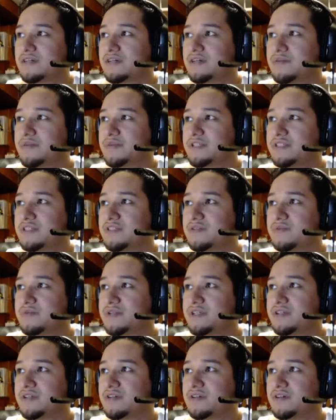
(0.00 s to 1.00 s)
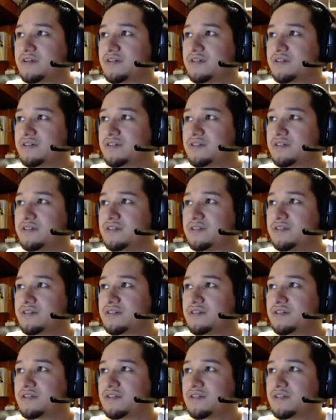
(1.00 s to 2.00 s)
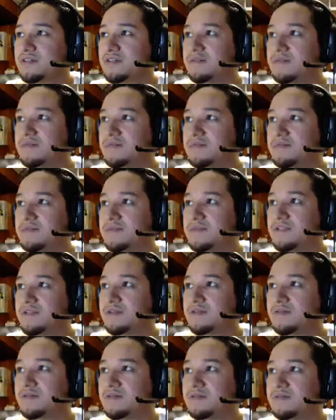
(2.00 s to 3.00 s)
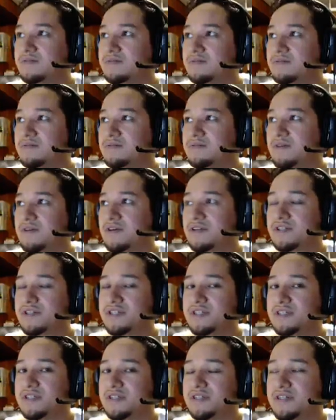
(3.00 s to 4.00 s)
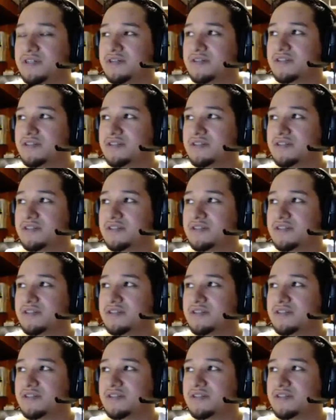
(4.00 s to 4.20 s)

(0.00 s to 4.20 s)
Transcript: Message me on you know, RG here.